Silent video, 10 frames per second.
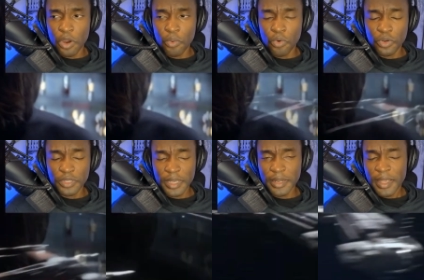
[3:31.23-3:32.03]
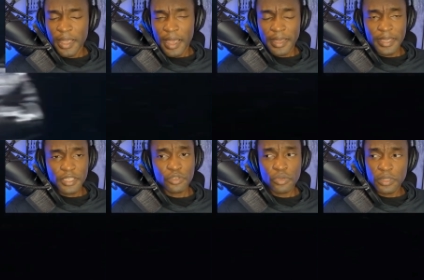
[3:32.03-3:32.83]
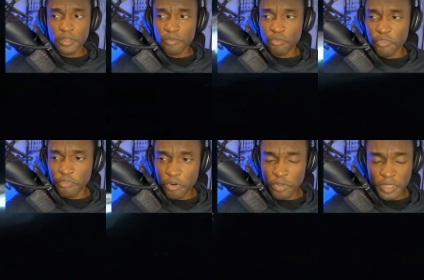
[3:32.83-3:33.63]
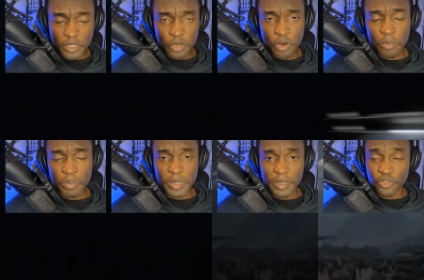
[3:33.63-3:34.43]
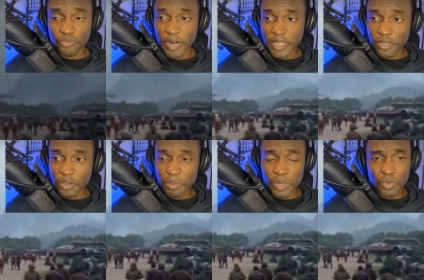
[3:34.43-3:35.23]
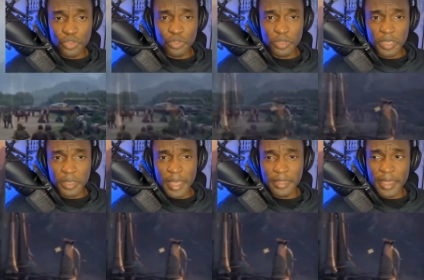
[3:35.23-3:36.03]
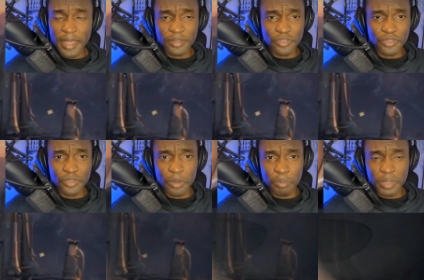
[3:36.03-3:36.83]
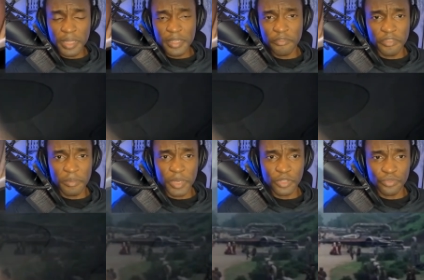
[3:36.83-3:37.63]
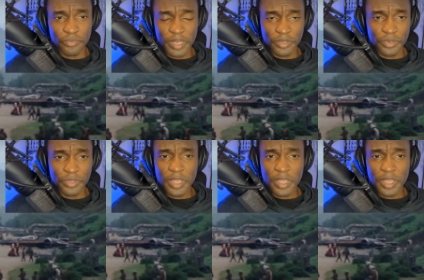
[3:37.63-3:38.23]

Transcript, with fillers: Wars. And I guess you you can refer this to her being a director, but when you're looking at that, there's plenty of female directors.